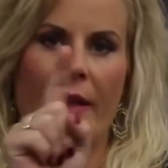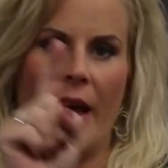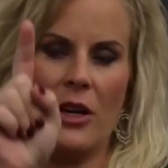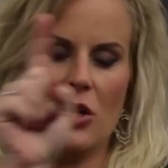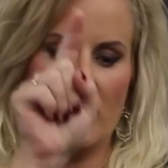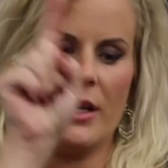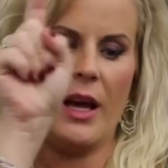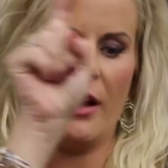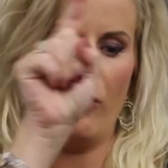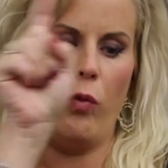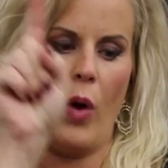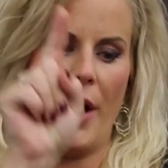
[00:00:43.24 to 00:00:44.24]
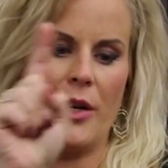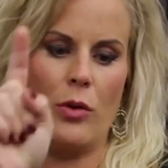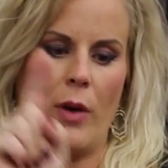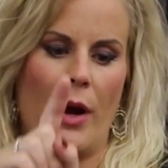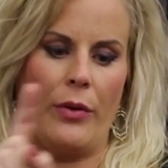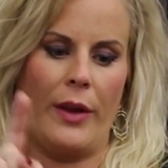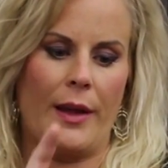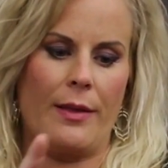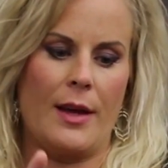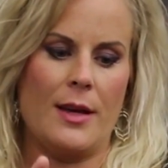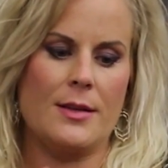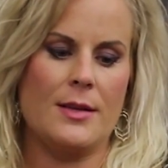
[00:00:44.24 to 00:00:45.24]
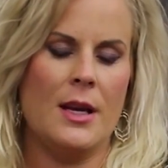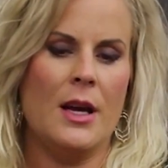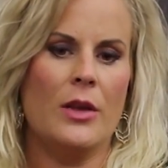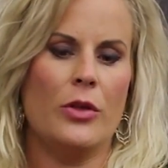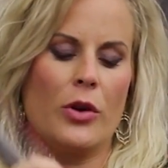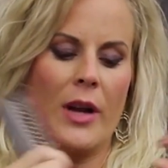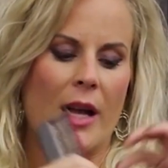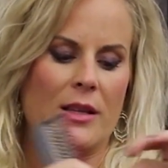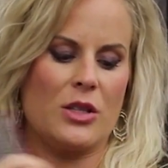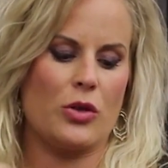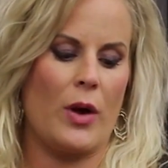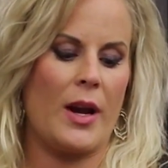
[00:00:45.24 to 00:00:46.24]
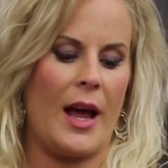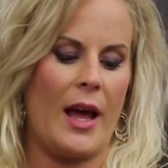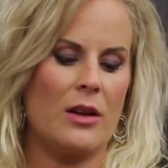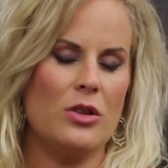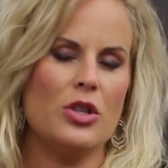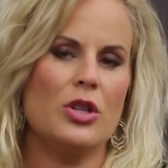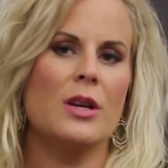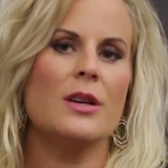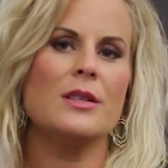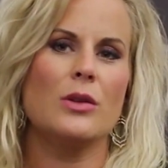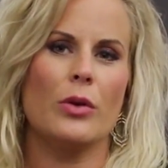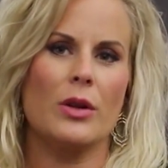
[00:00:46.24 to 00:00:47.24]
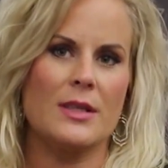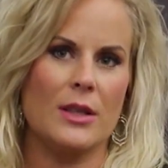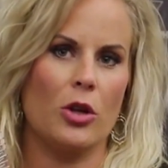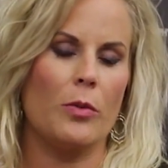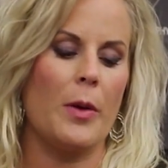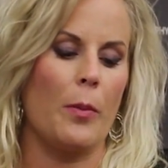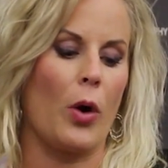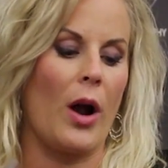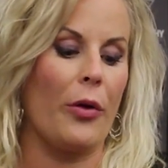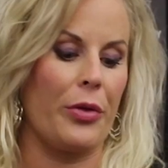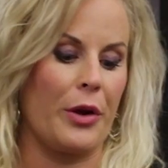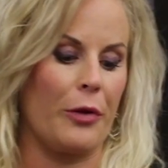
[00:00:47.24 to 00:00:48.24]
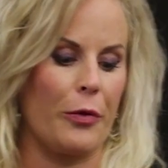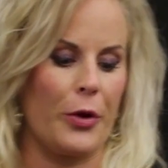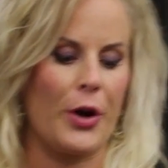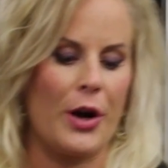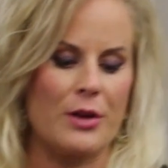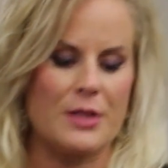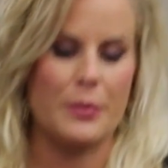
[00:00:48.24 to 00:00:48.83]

and they actually kind of wind around like this. They're not straight edged, so it's a little bit more healthier for your hair